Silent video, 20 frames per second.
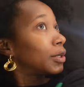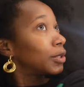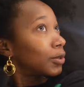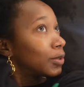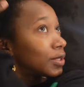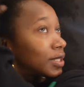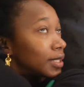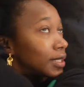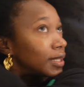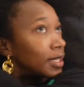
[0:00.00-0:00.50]
to
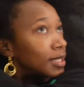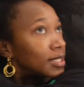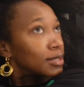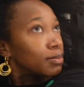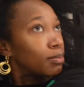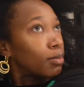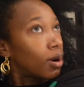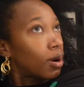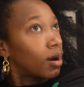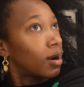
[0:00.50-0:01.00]
go to
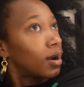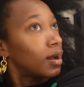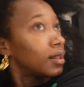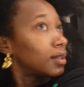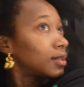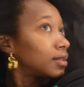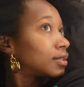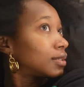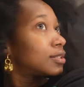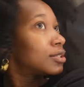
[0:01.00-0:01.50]
this
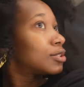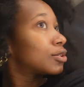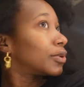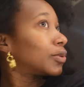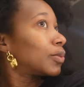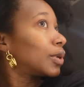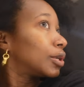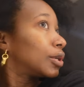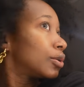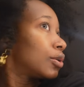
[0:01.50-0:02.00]
mall so we
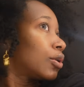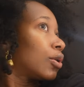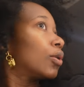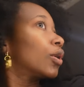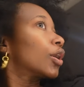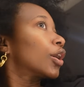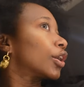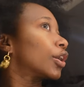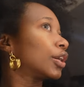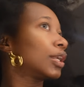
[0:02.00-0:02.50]
want to
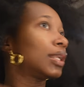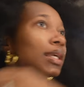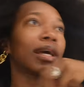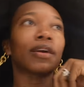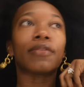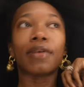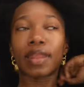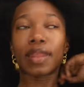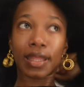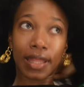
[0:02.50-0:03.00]
go
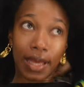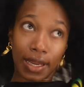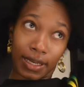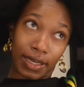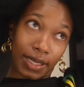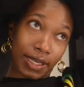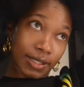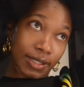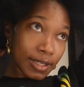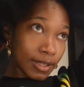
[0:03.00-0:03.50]
earlier rather than
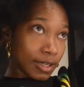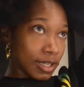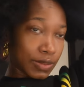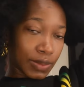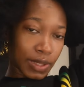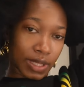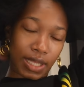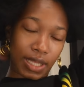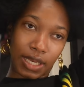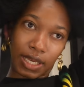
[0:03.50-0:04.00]
later because
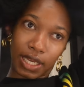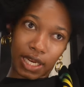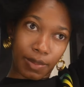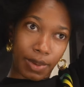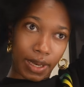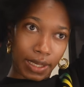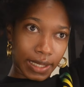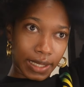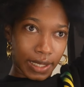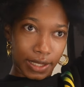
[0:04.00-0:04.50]
we're thinking
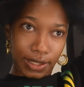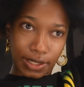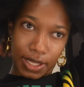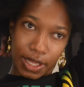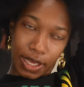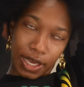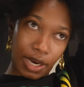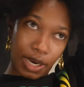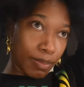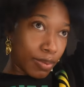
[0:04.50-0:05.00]
about getting to
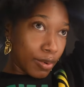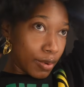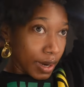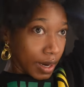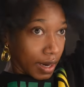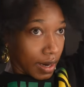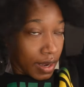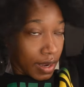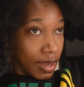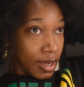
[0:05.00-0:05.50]
the
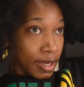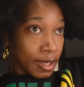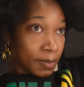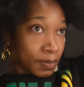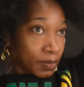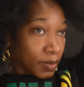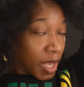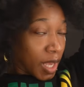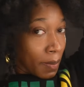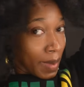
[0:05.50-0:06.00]
airport
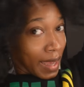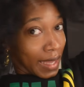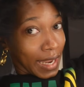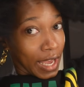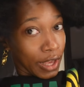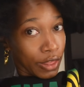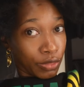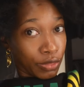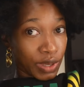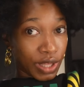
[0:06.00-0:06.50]
by
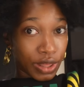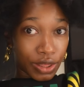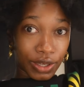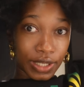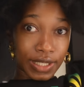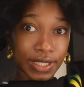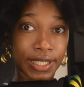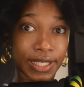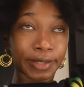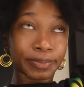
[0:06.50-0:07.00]
like
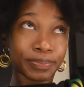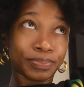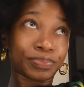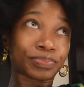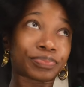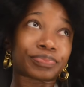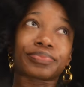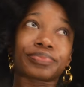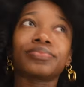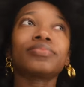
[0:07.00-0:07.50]
3:30.
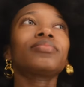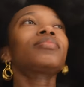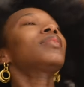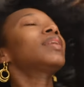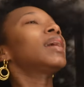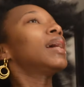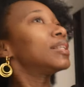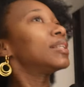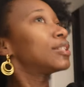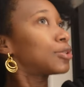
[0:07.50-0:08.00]

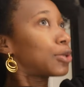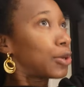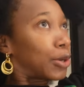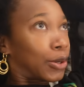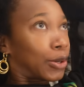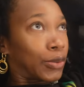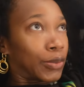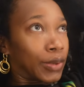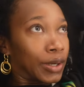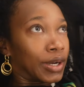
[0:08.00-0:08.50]

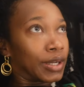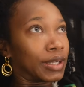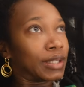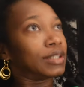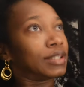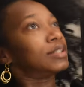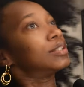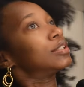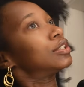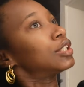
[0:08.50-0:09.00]
so we're
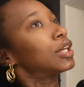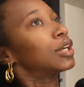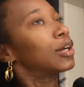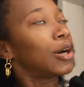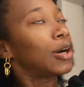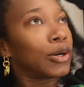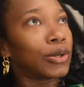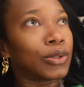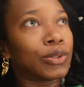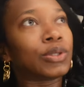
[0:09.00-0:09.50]
gonna check
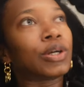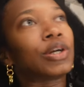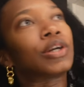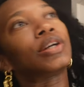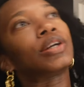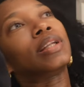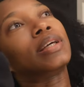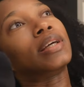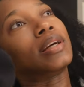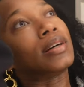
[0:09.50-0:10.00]
out
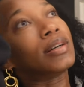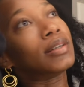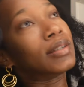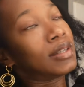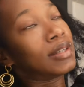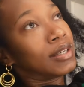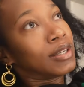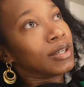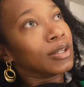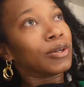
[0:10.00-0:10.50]
earlier
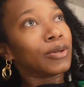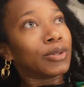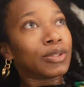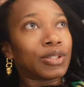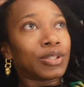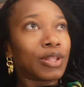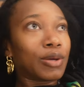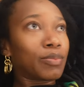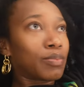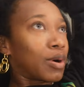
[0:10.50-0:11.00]
go
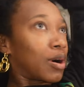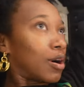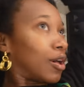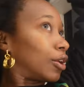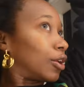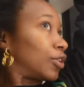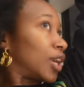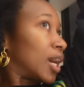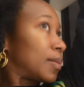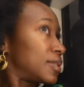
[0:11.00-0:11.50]
to the
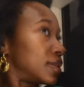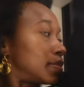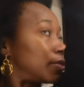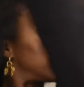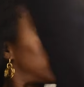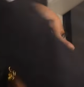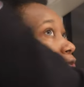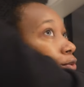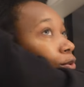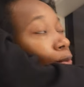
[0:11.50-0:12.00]
mall, grab some
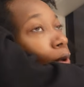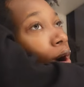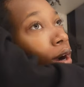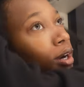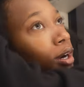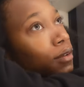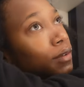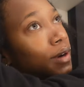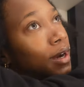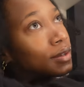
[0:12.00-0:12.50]
food,
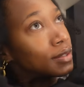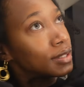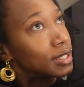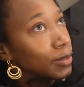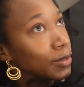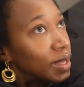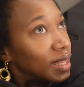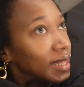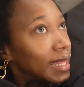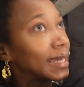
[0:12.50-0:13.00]
walk around,
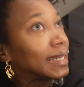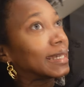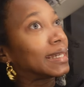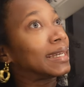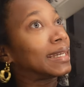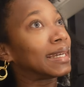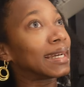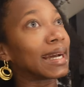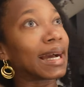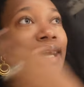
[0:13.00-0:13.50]
see what they
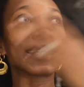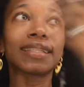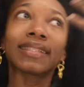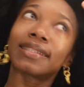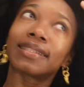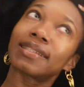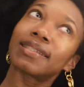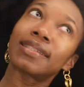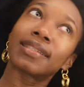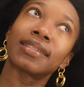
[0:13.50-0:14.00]

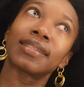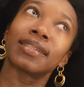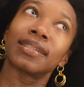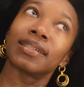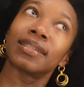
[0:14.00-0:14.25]
got,